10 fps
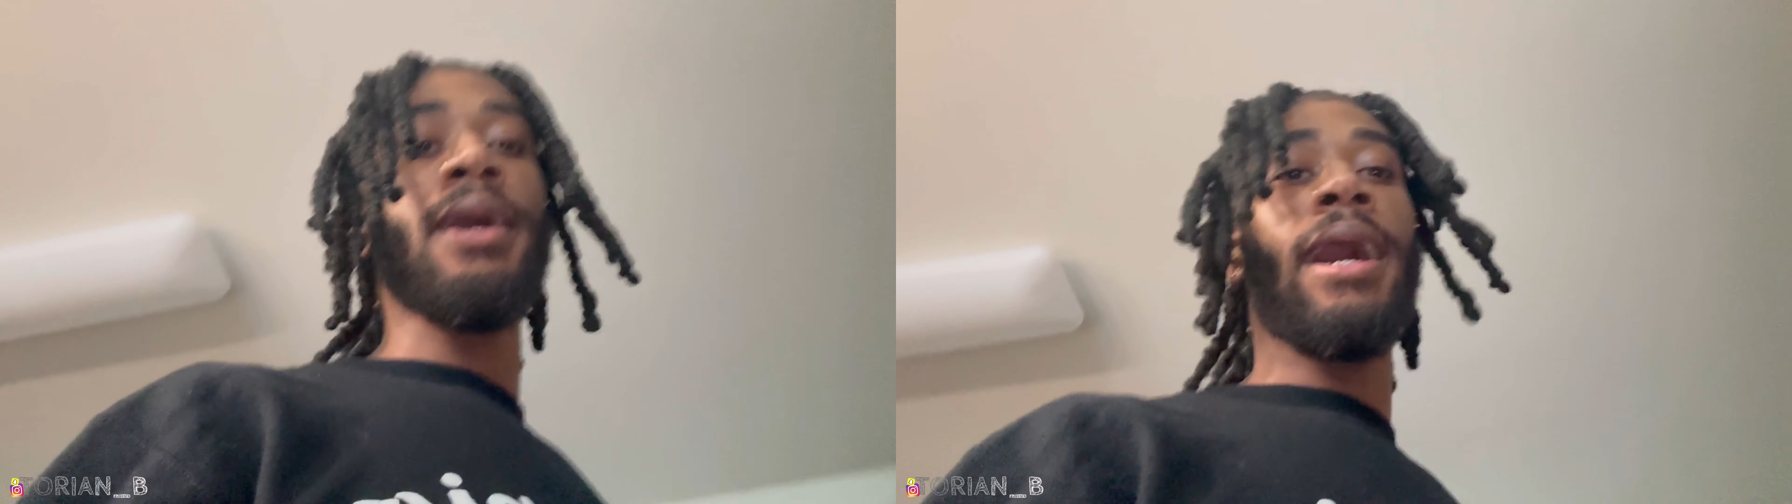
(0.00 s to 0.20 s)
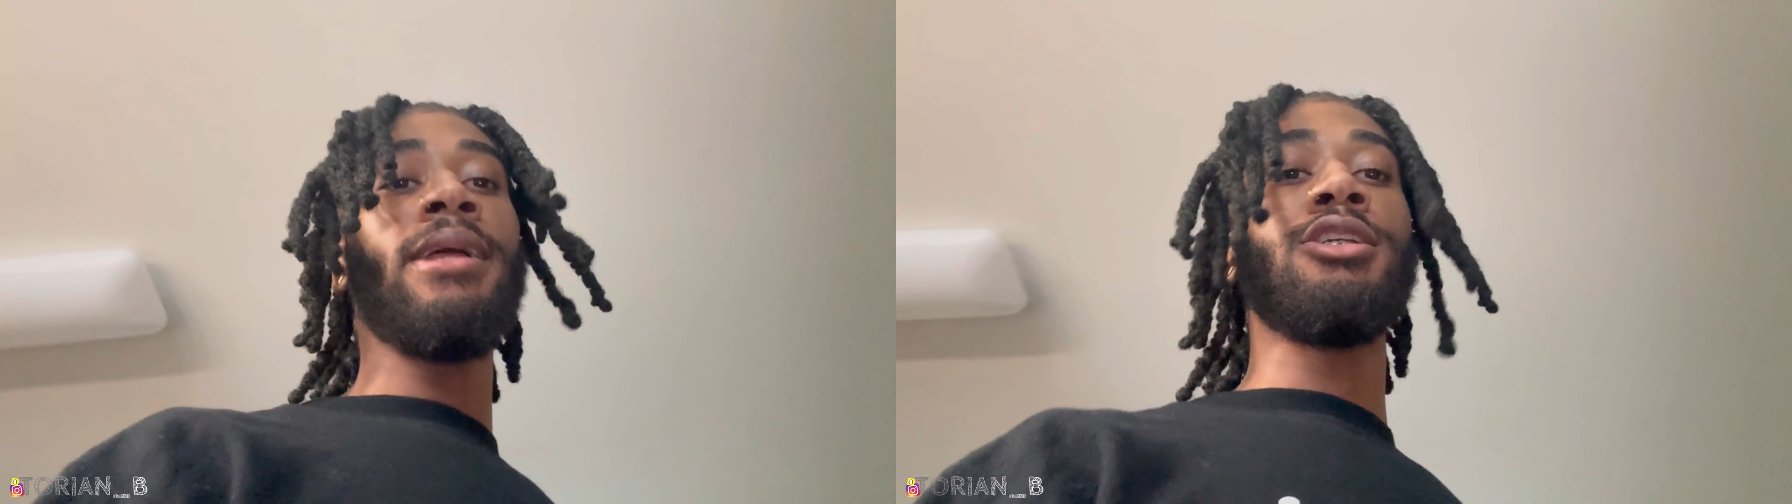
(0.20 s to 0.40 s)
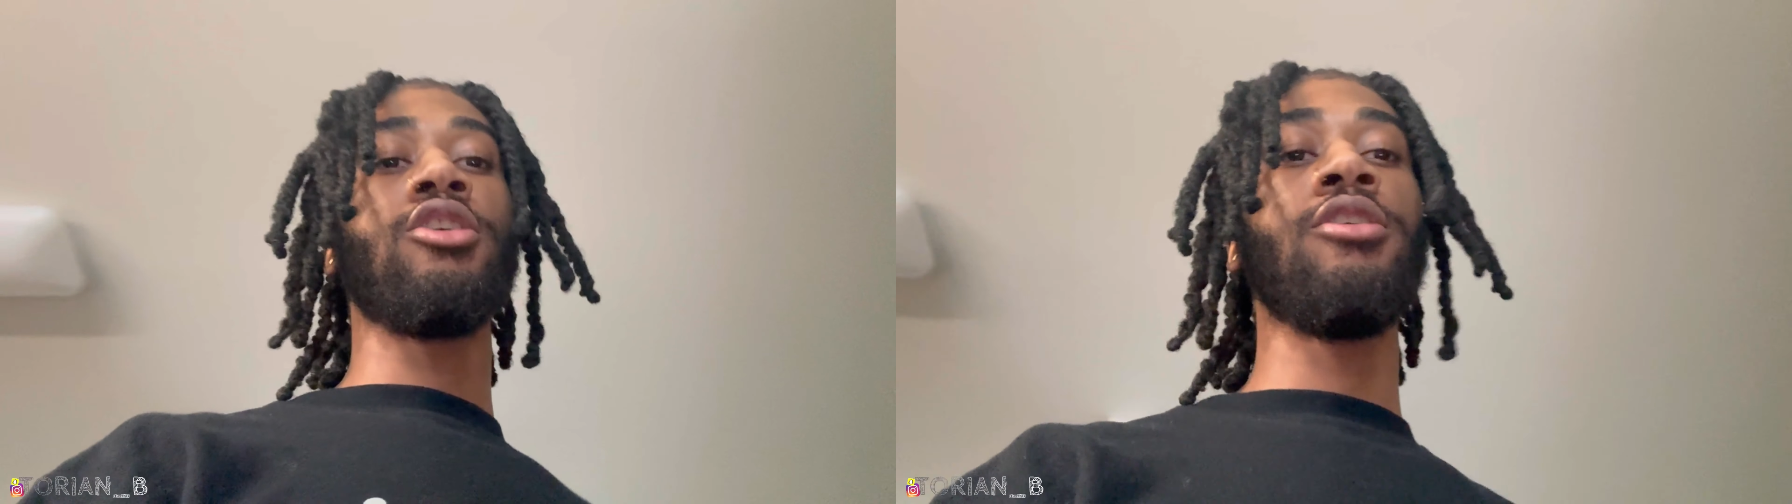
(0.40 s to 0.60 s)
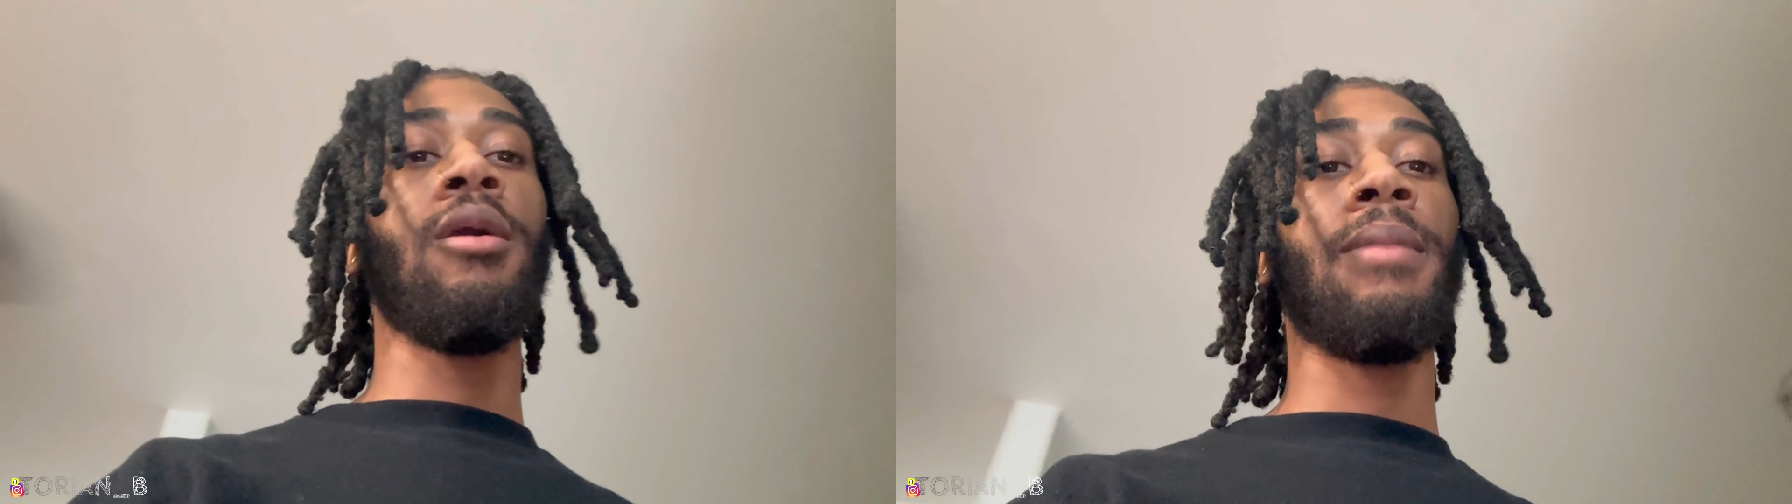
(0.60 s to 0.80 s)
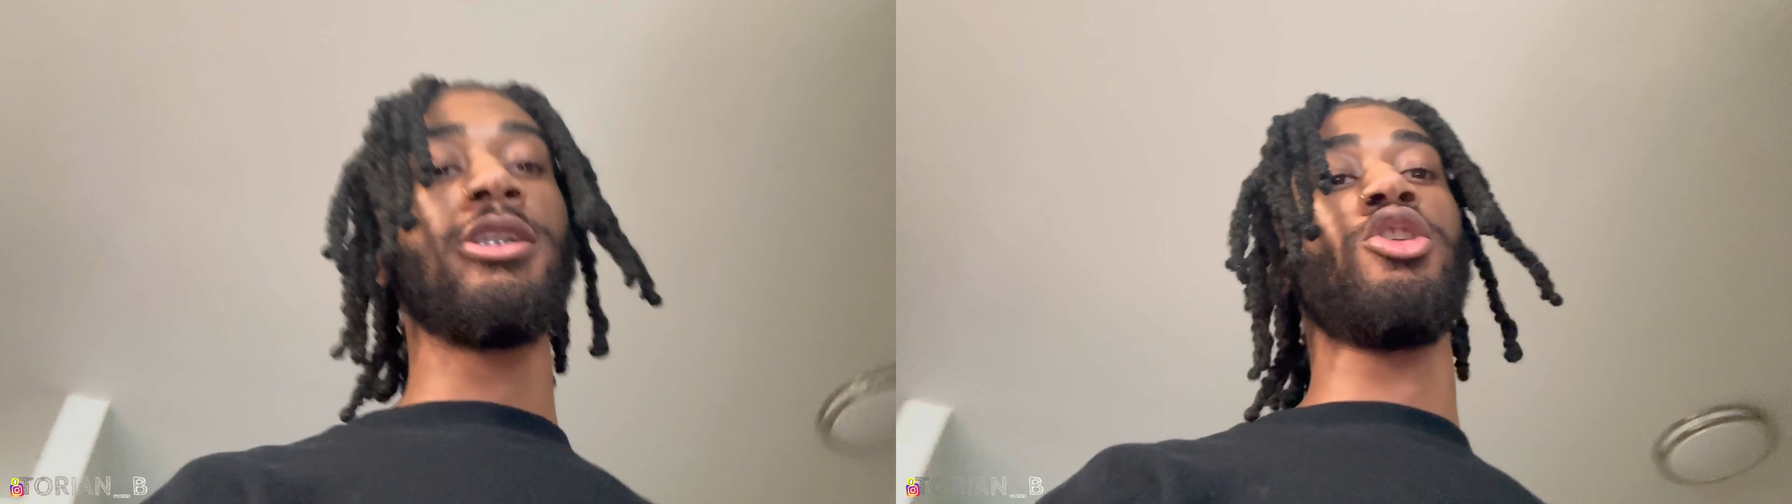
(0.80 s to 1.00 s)
I didn't show y'all
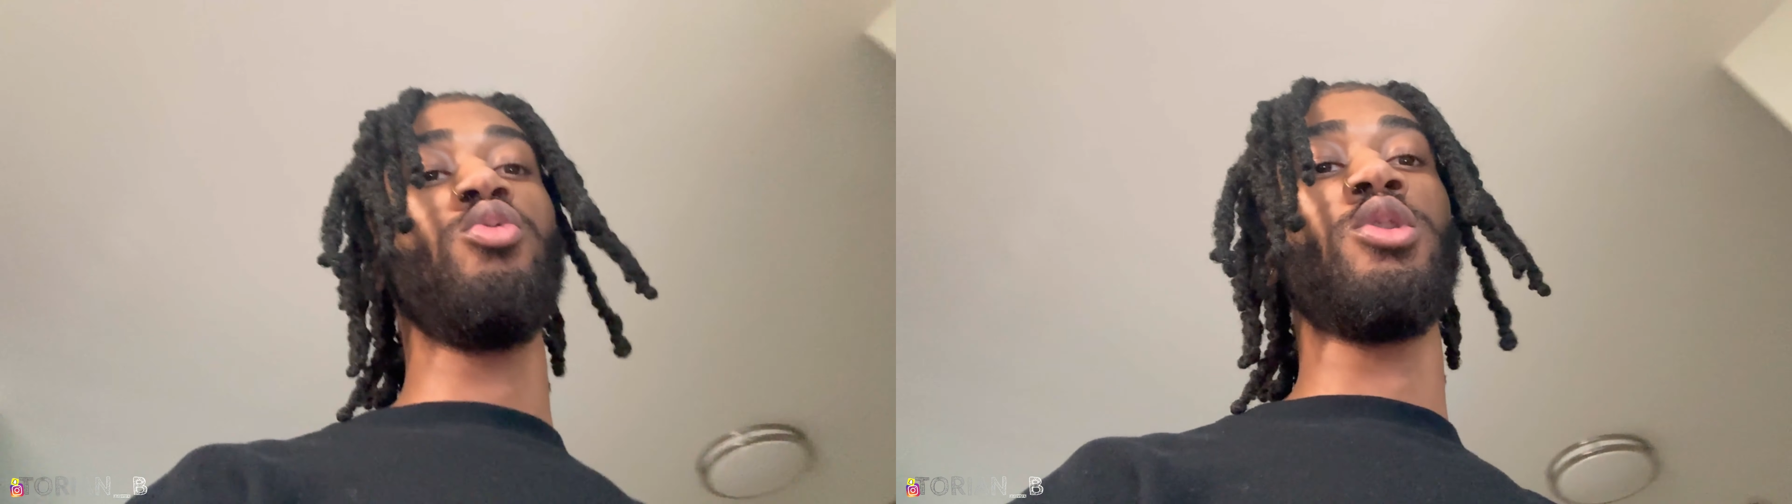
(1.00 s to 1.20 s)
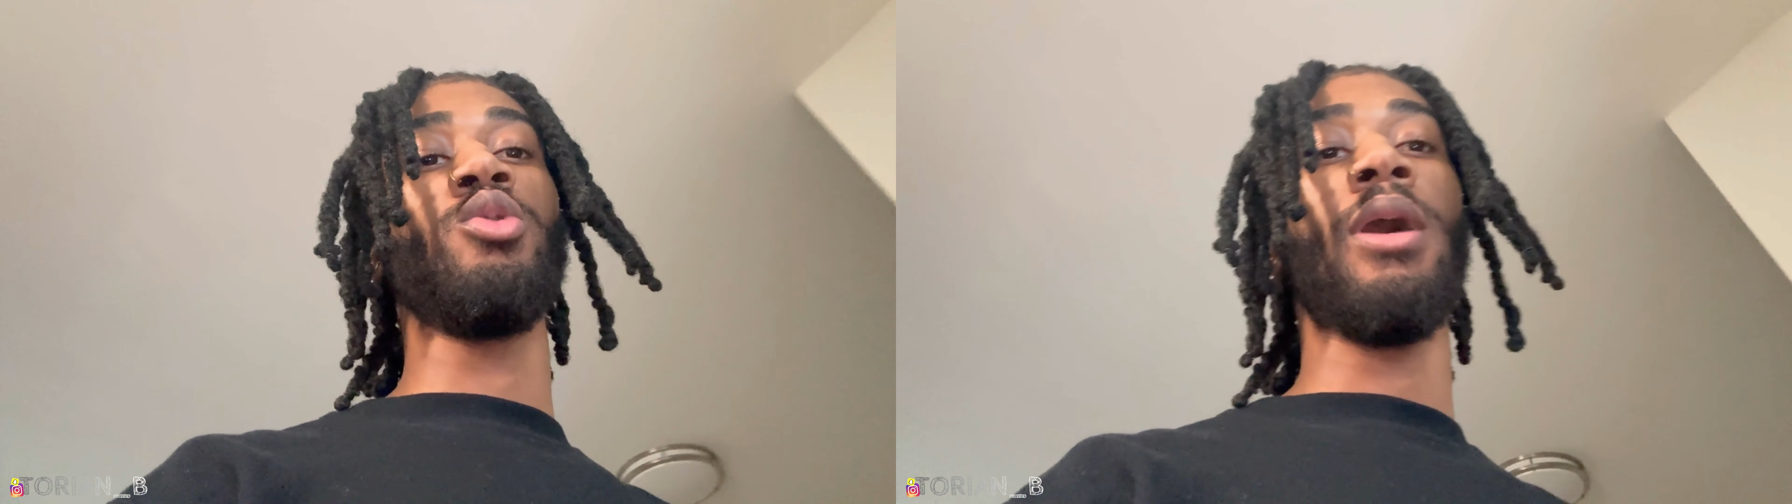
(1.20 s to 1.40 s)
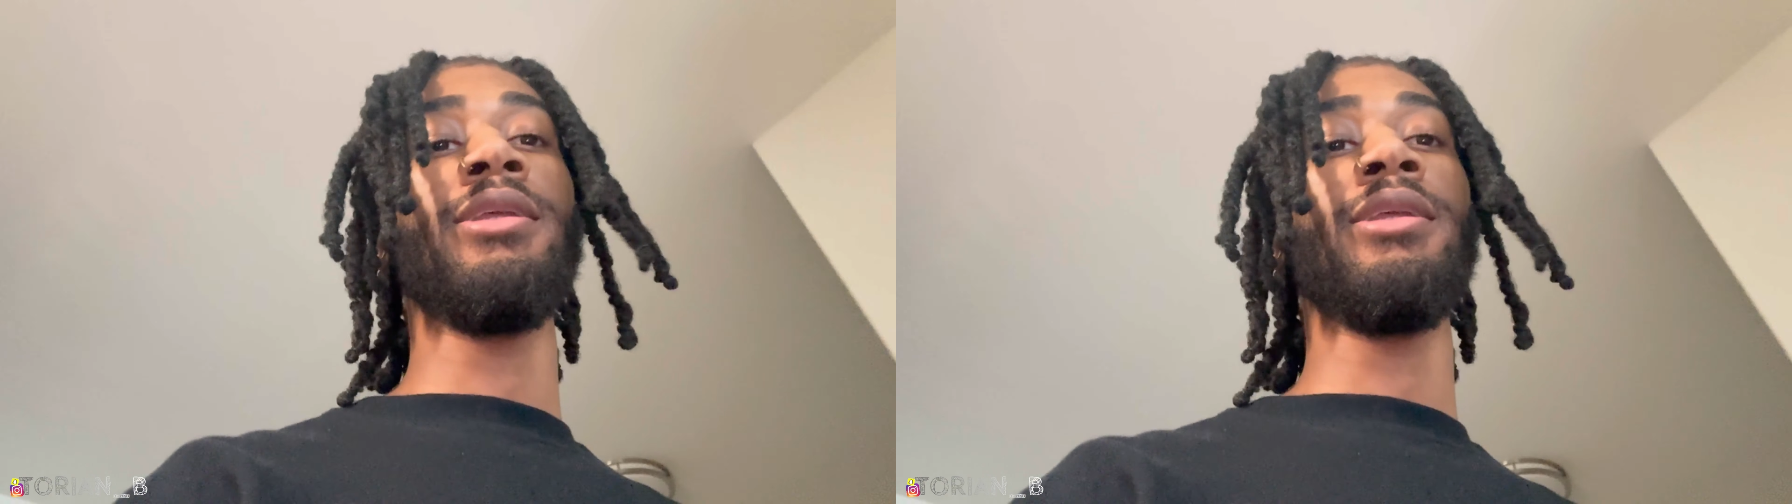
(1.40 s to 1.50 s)
my shoes too.